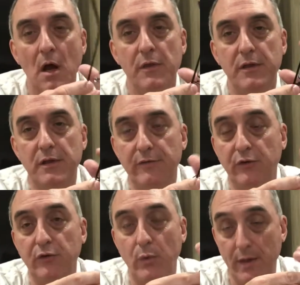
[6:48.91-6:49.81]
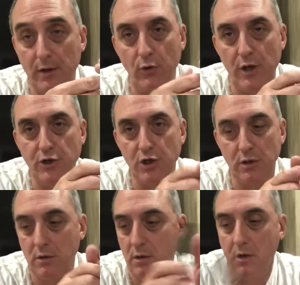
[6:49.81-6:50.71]
the difference within a
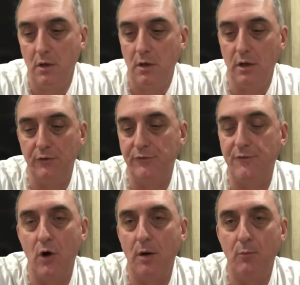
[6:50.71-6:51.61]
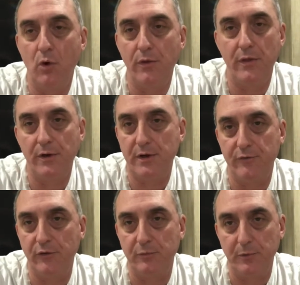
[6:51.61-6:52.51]
region is far more than the
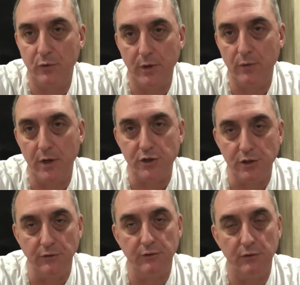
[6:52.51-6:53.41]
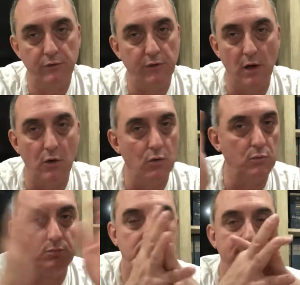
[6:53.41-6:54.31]
difference between regions. So
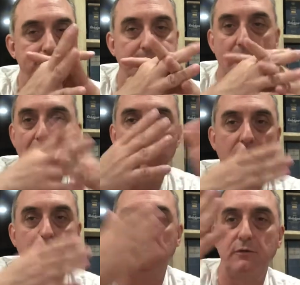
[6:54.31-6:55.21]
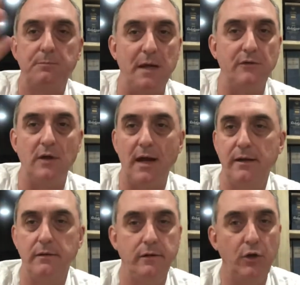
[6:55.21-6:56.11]
Highland,
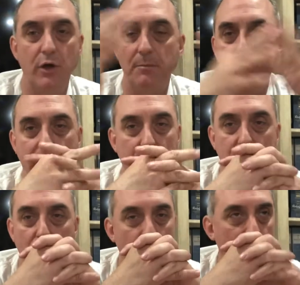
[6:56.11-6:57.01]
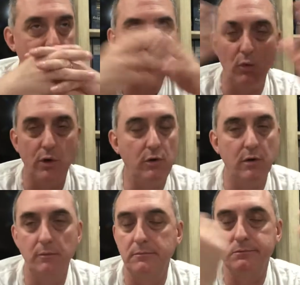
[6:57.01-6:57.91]
Speyside, you can make it do whatever you want.
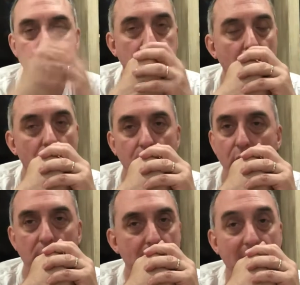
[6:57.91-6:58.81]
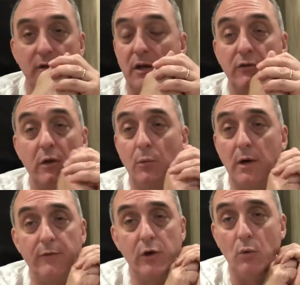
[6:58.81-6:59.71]
You can make it taste like
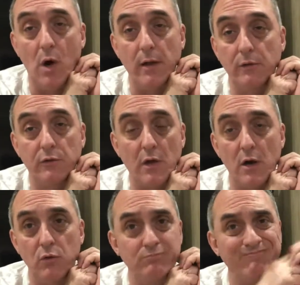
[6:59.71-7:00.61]
whatever you want. So